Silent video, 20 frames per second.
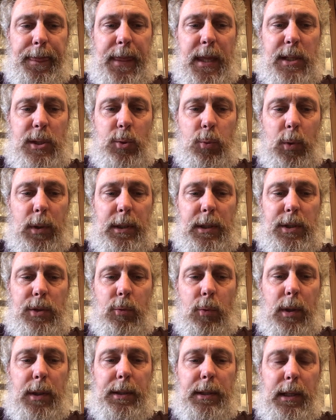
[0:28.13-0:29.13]
this one
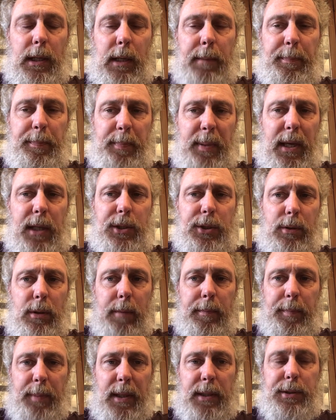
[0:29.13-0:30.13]
is one that I bet
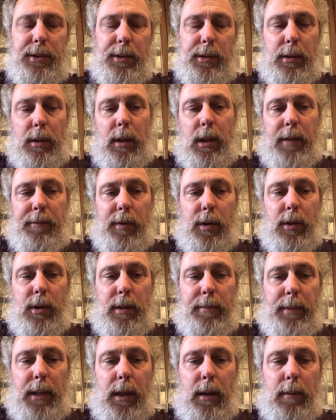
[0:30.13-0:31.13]
you a bunch of y'all have
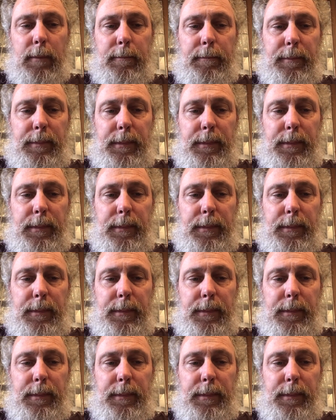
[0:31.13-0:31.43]
heard about.